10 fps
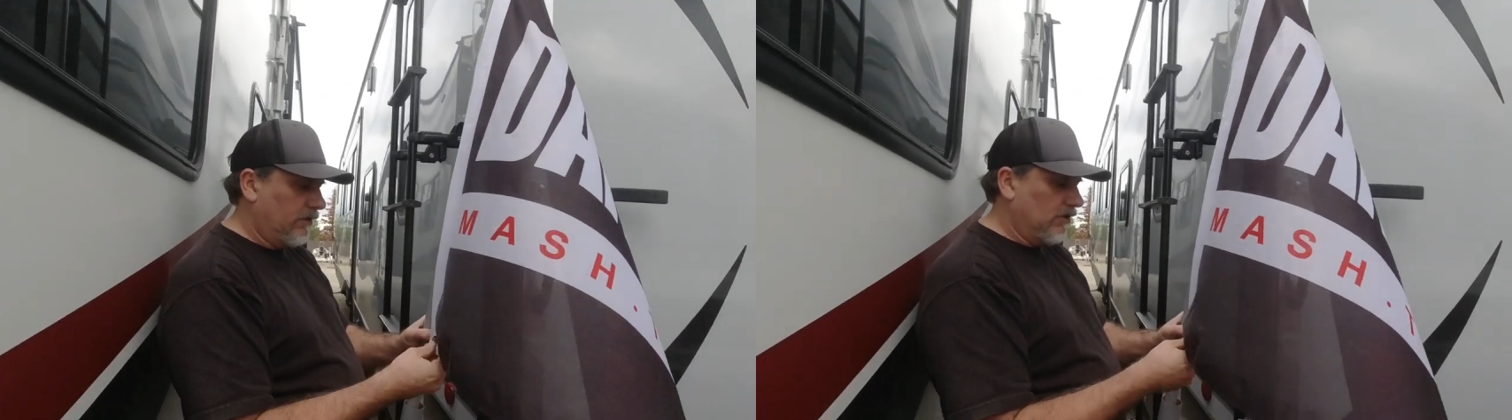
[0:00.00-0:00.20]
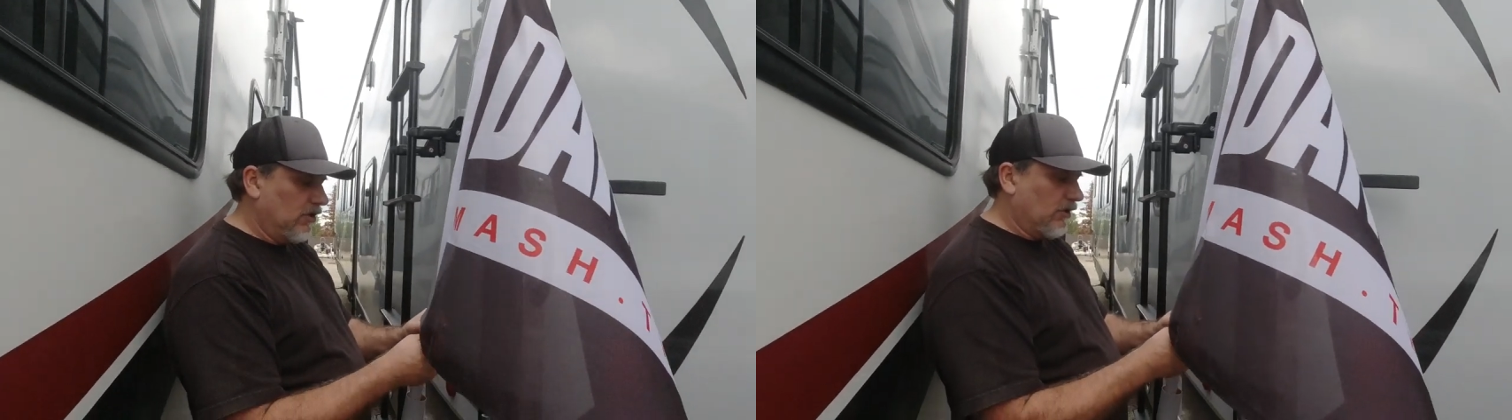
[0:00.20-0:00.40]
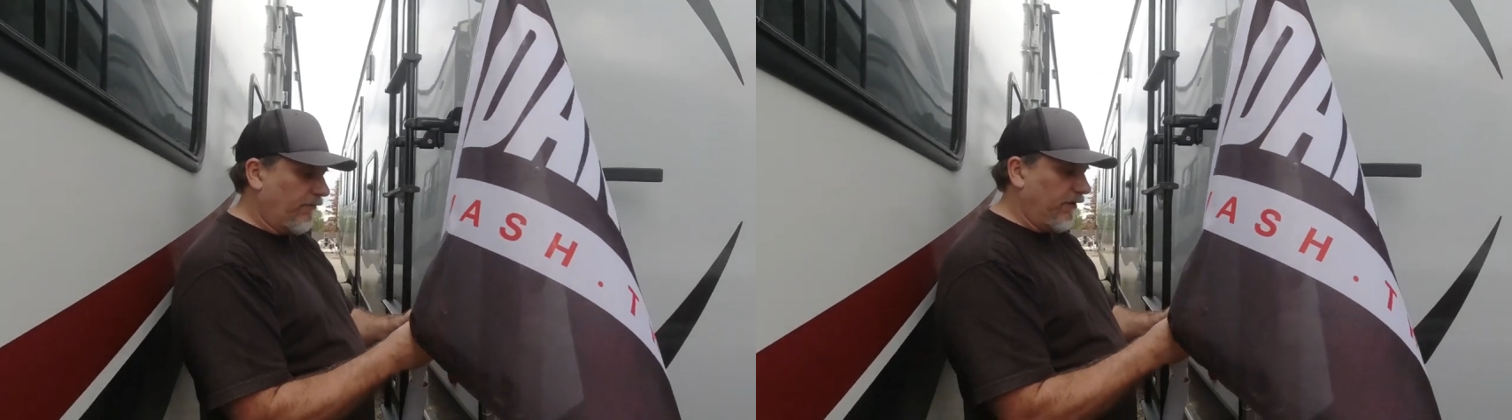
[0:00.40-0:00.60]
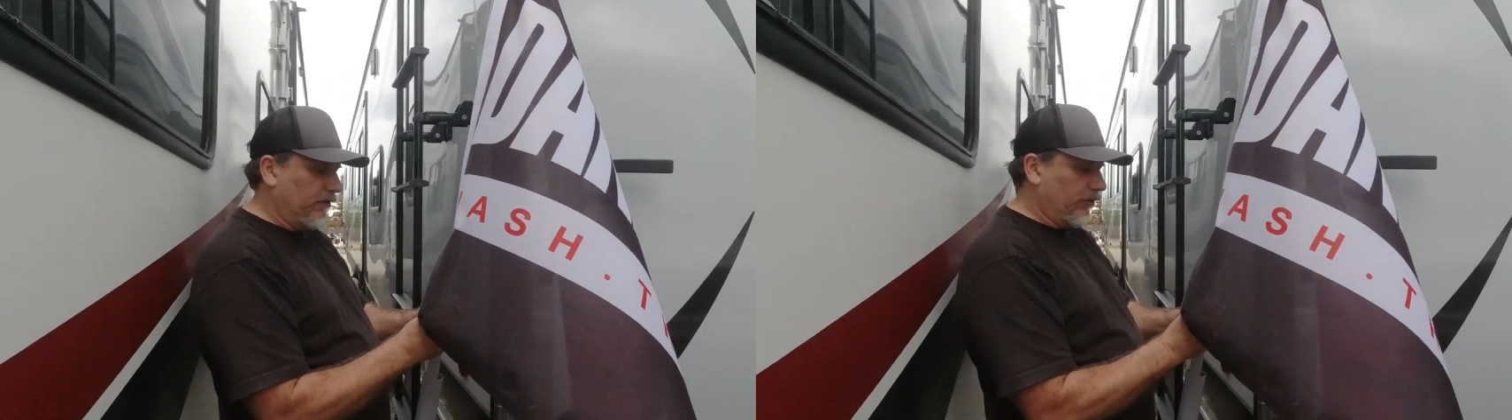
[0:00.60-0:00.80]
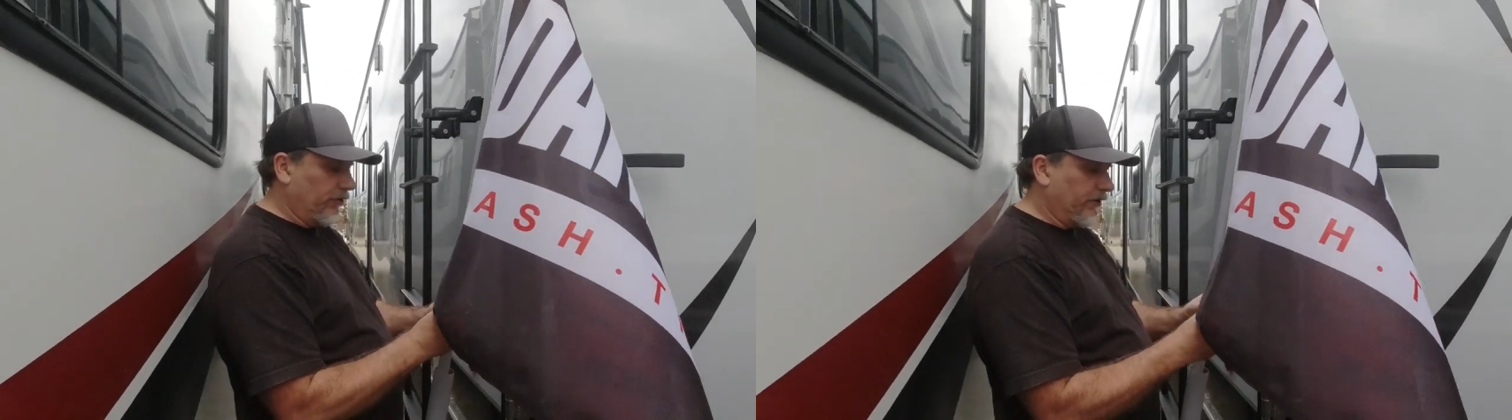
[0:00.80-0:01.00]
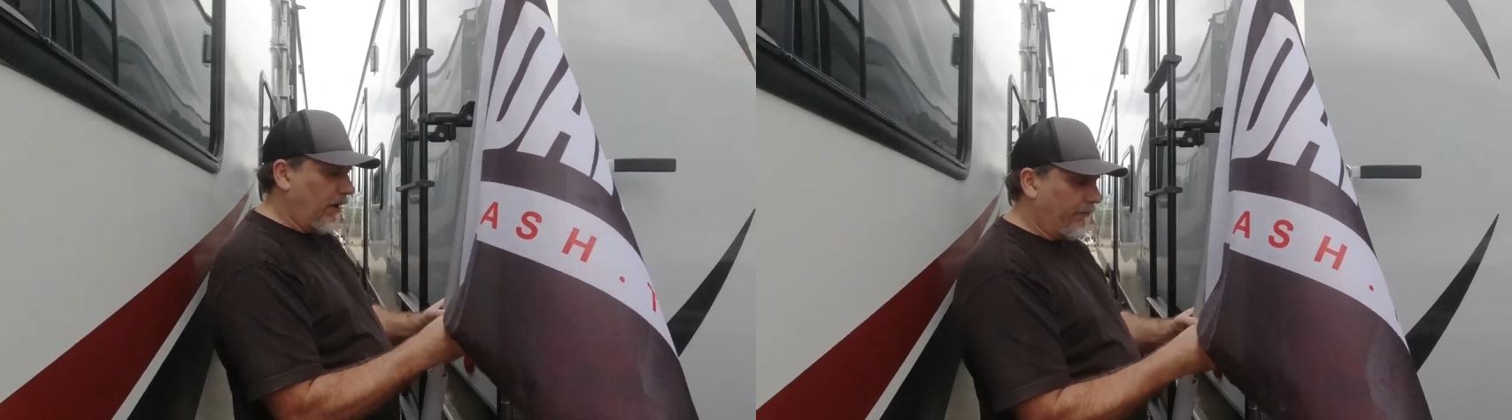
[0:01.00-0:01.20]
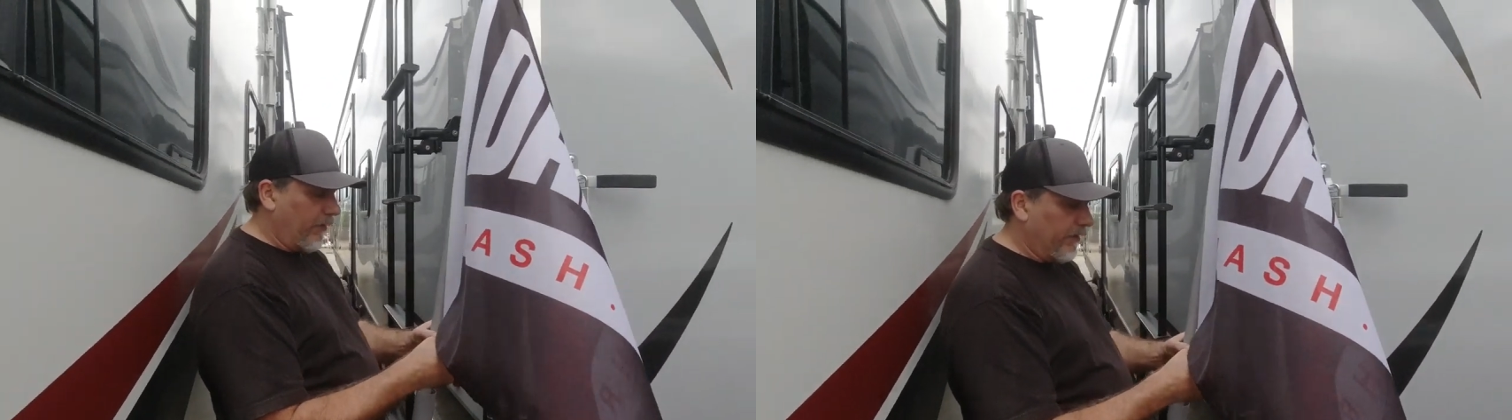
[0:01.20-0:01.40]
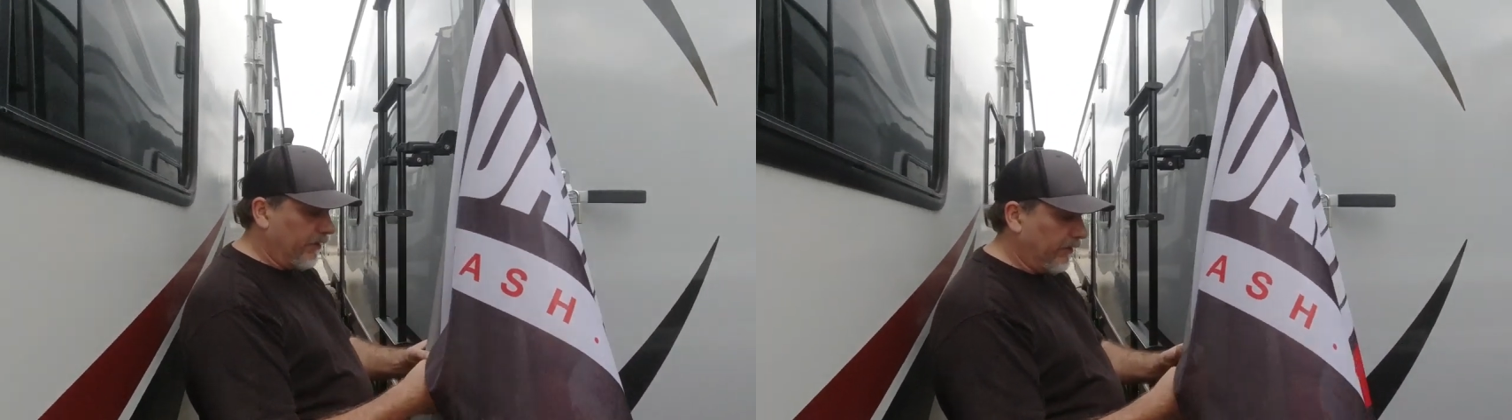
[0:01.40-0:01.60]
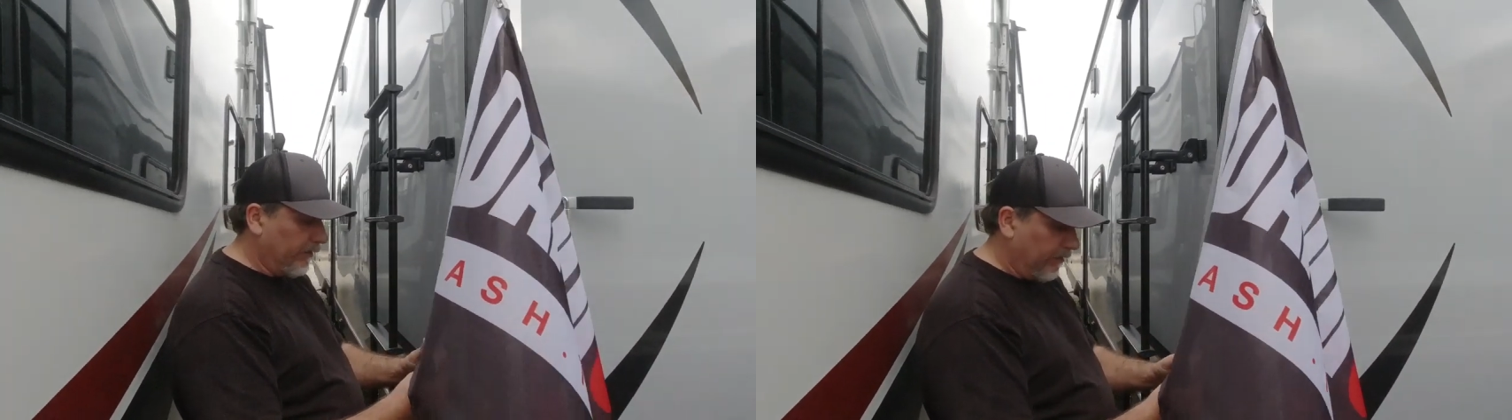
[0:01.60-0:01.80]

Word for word: This is official stuff right here.